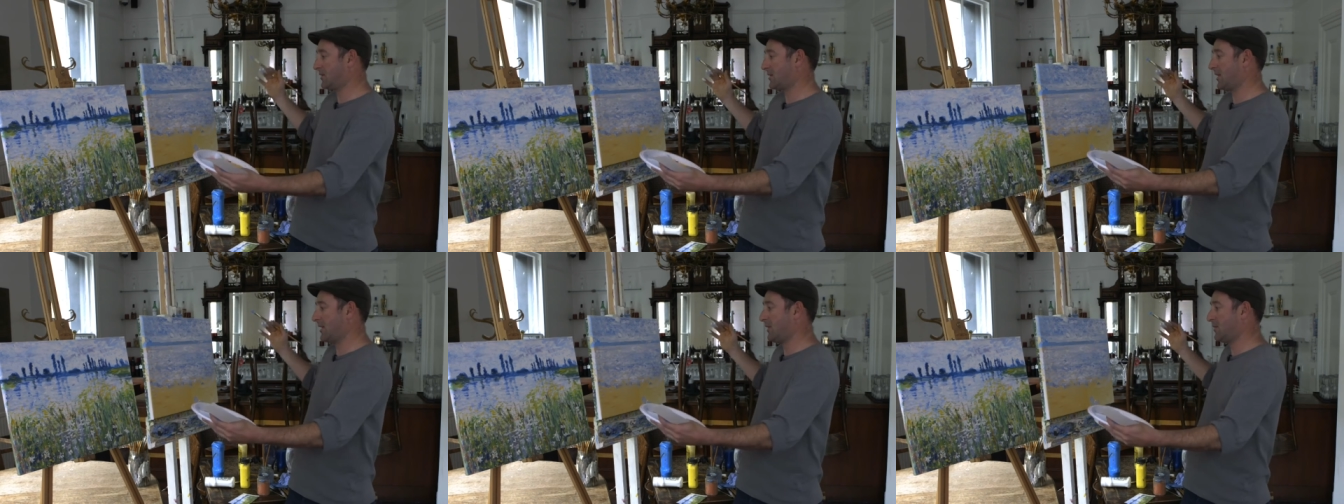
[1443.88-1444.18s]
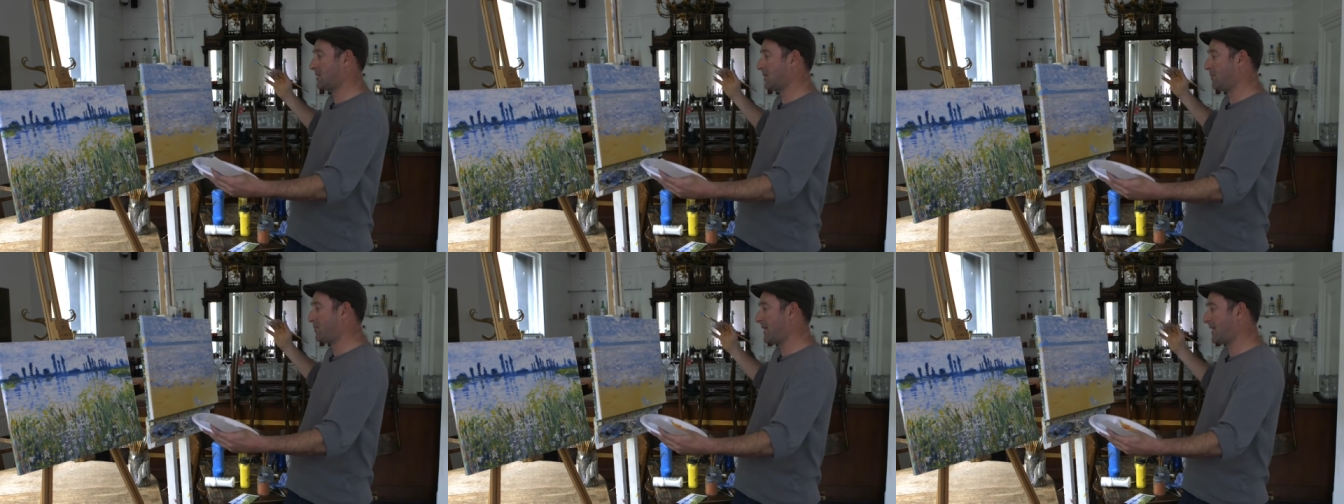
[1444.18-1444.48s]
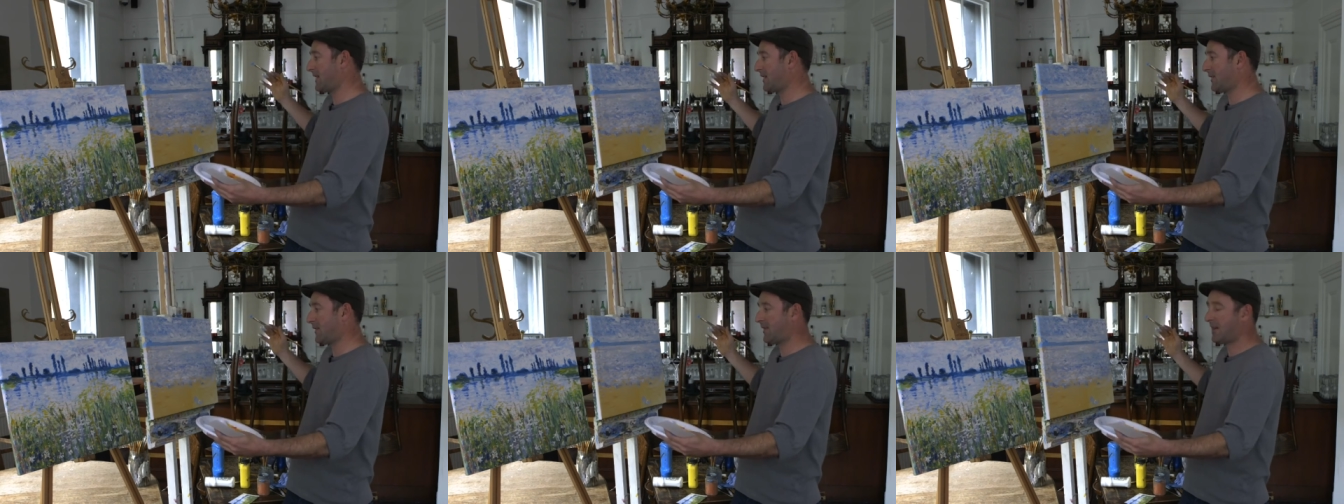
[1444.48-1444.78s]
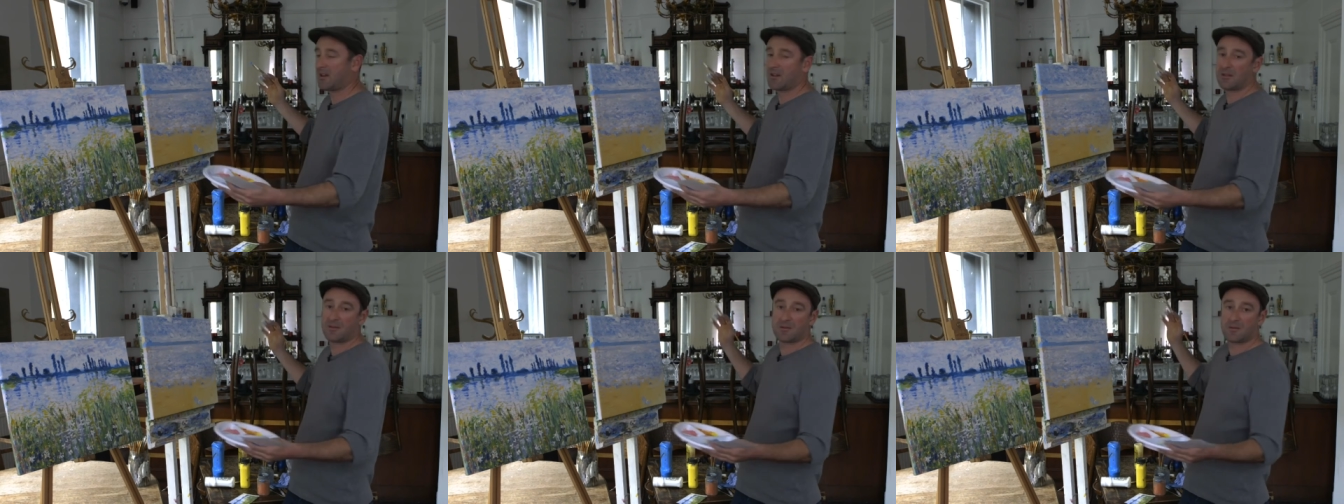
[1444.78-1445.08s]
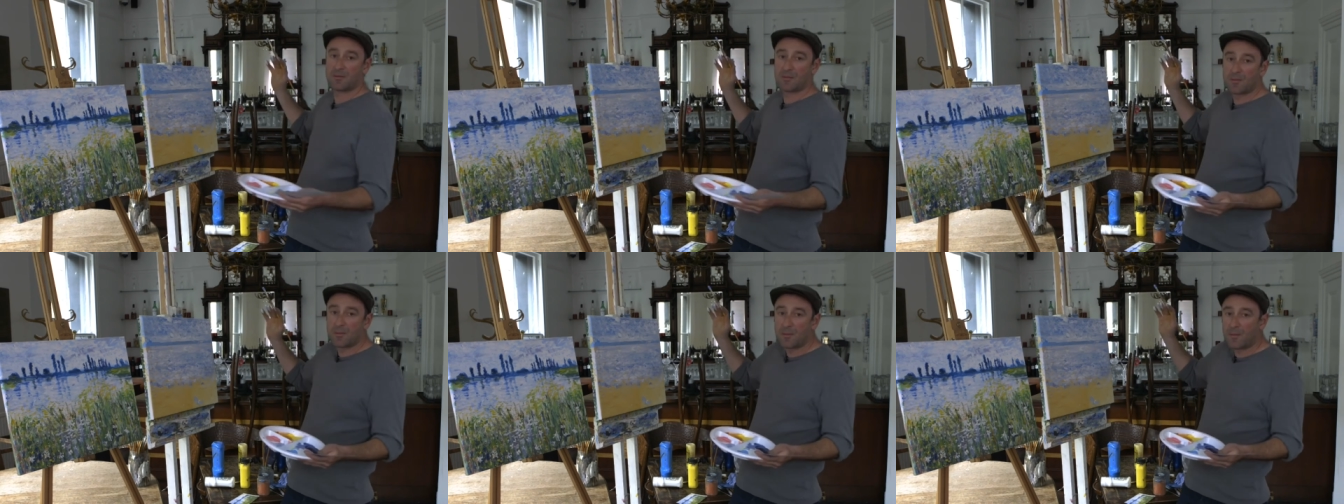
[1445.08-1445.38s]
was, it was a bigger thing and
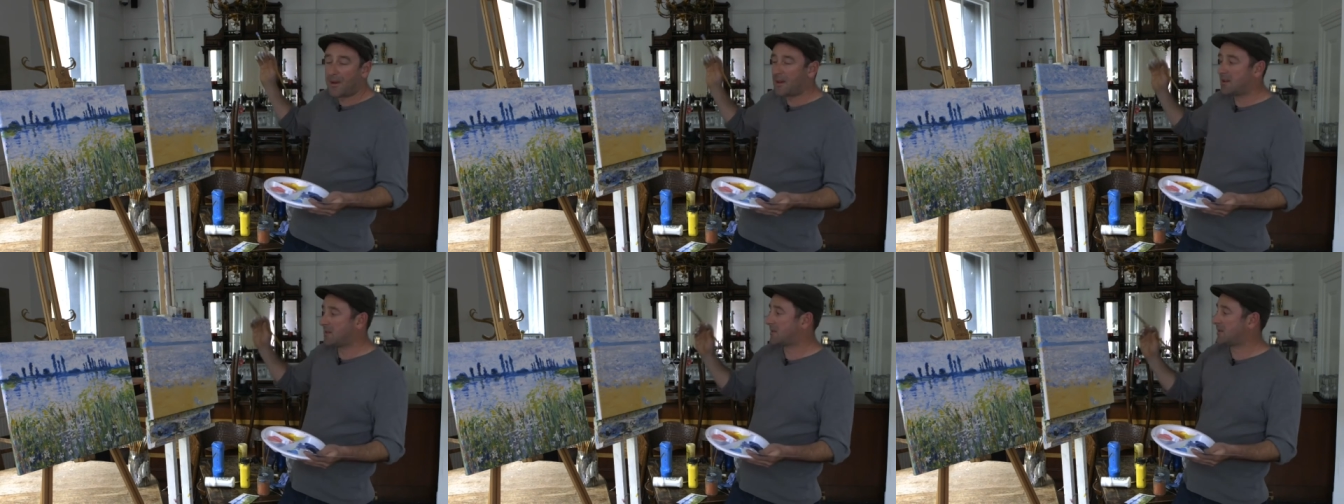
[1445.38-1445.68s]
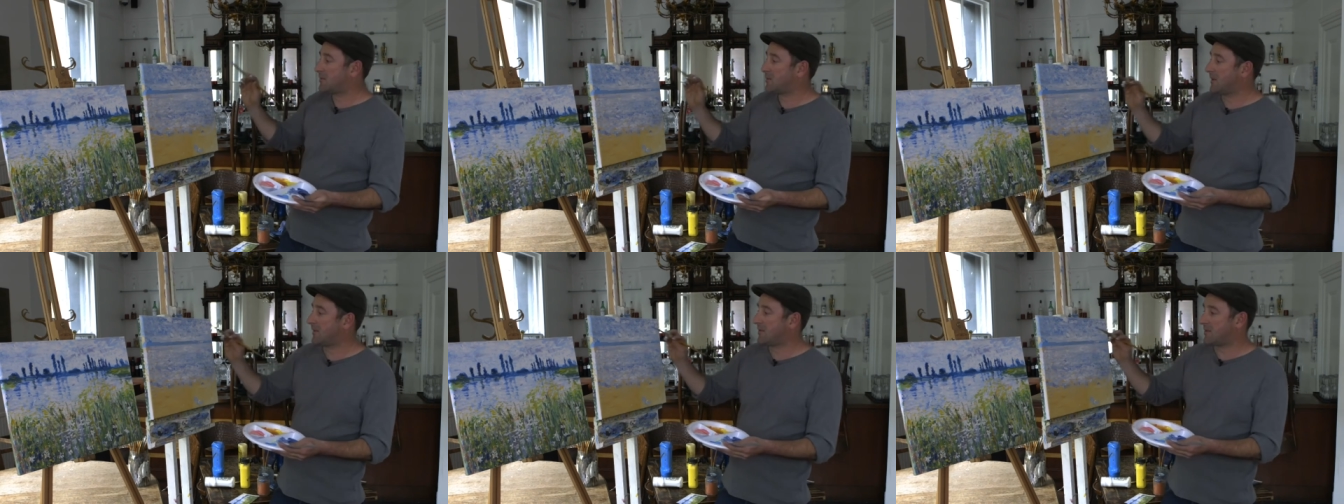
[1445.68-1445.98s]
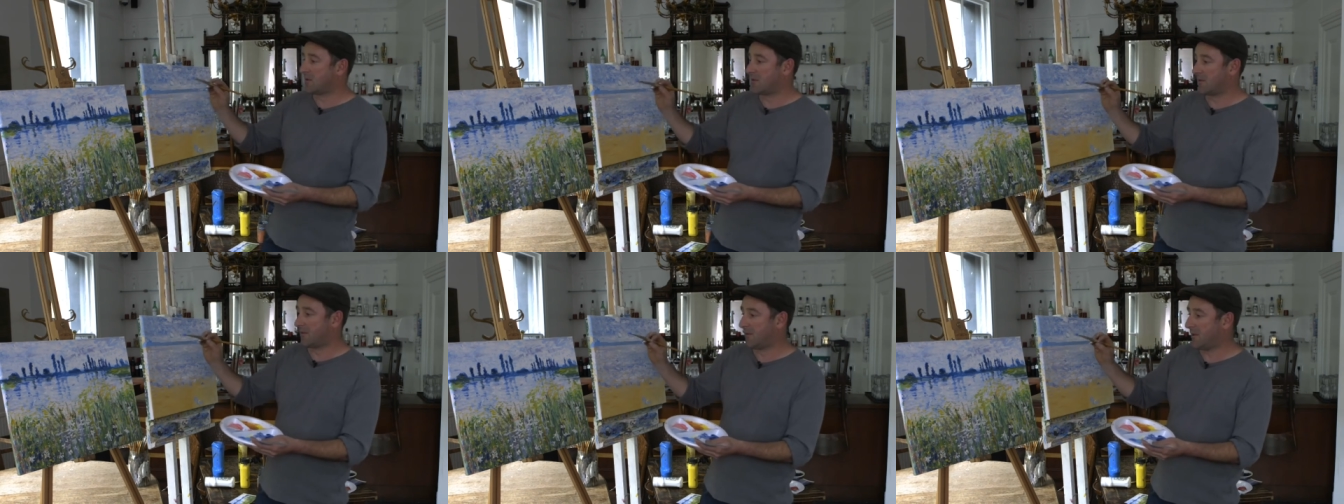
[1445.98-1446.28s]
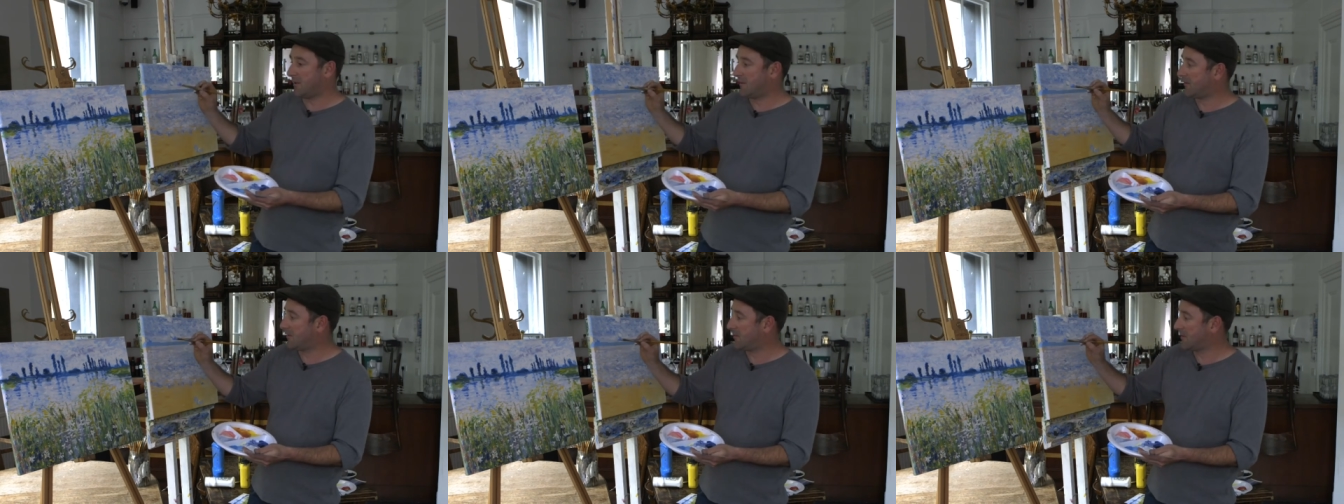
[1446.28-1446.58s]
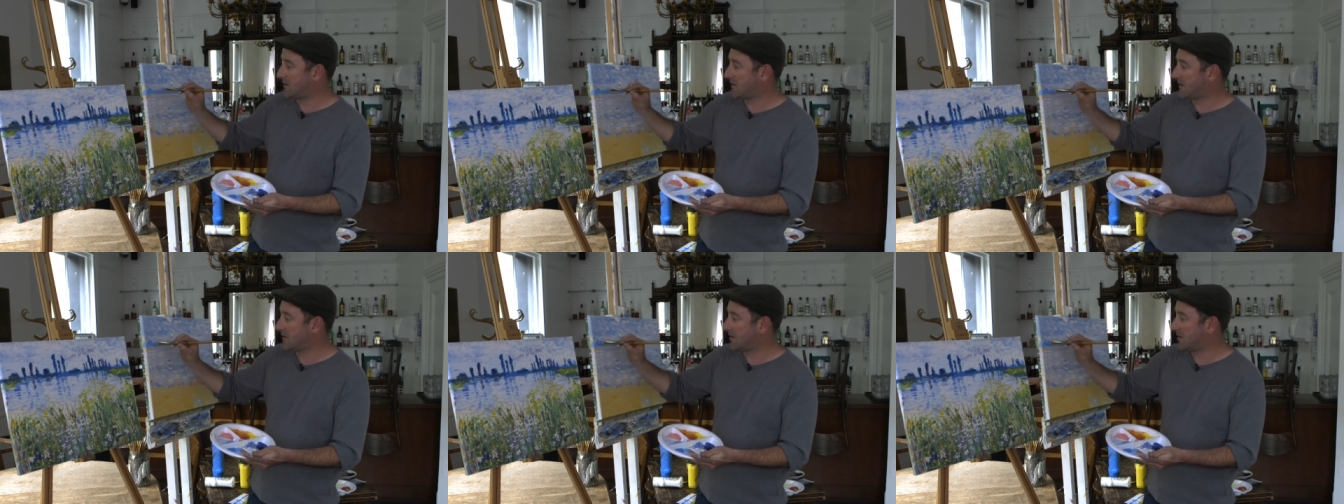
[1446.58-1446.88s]
meant to be sort of viewed from
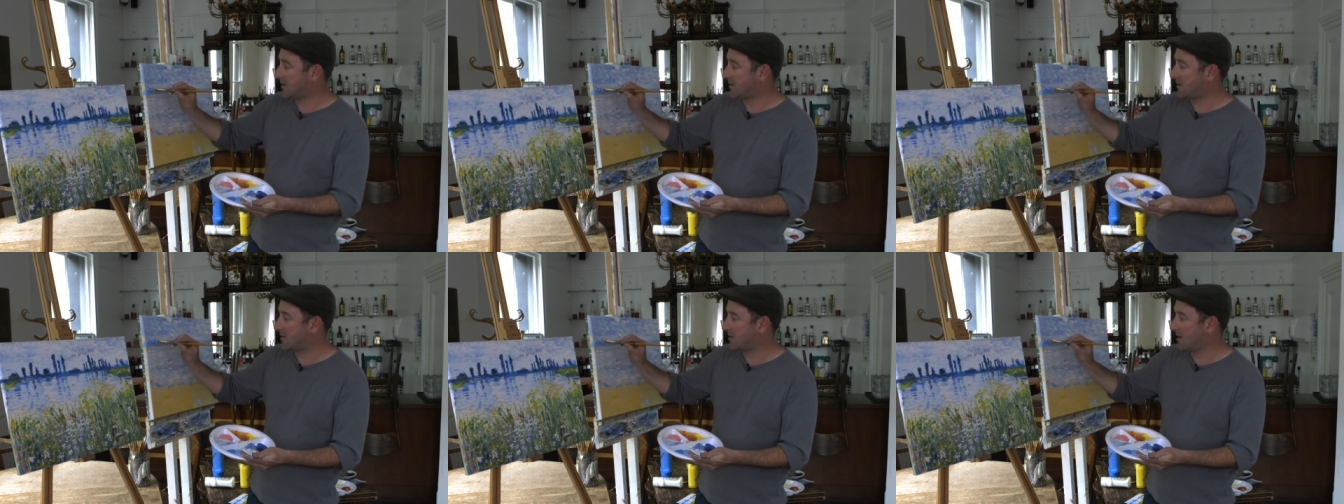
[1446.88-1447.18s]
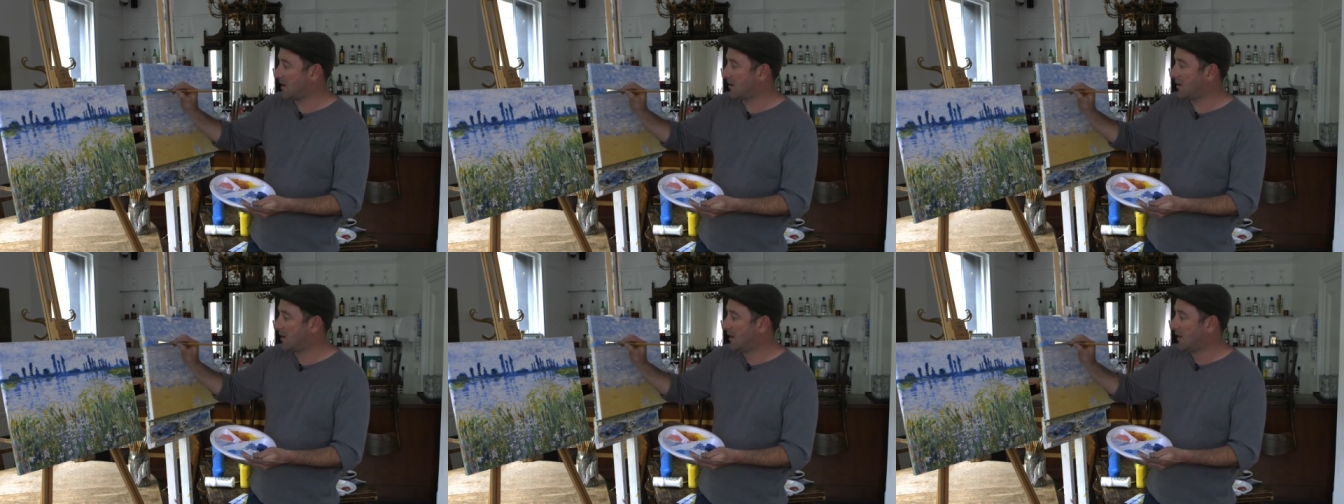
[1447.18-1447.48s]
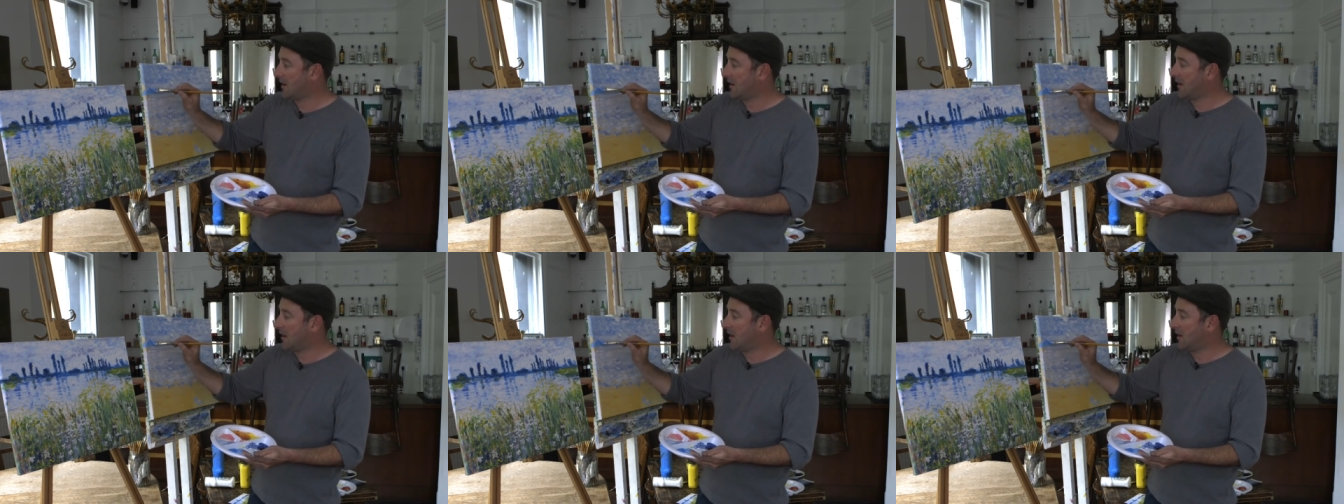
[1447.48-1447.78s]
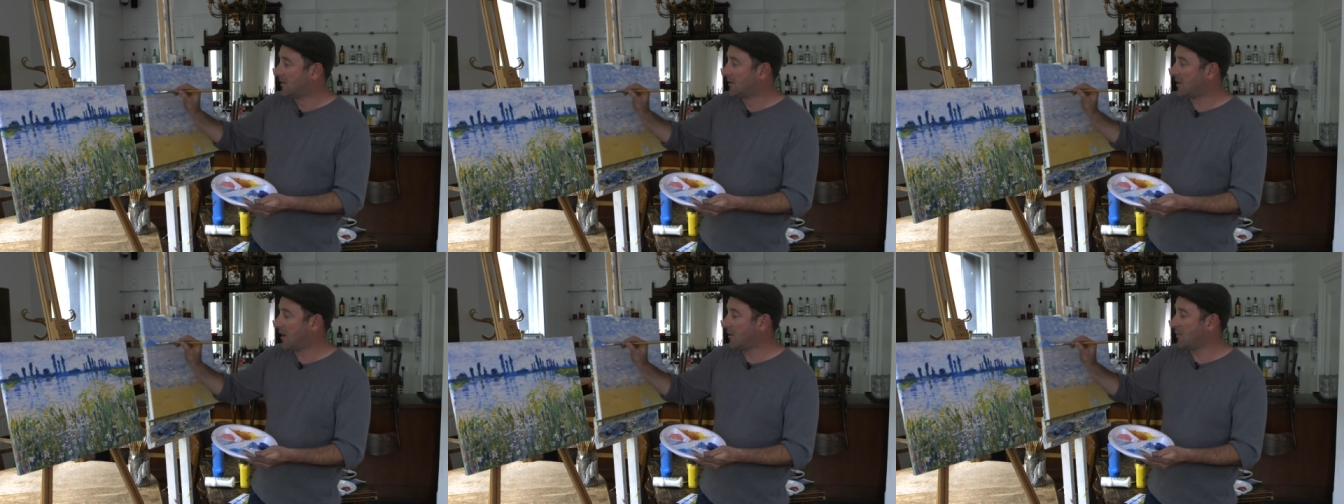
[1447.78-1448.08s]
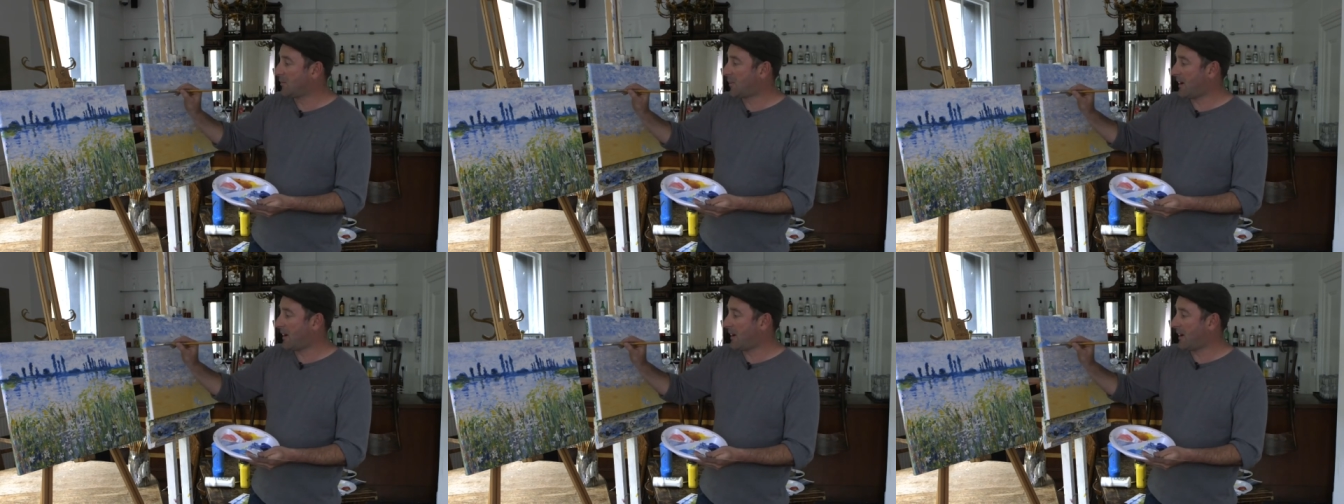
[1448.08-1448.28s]
a distance. So don't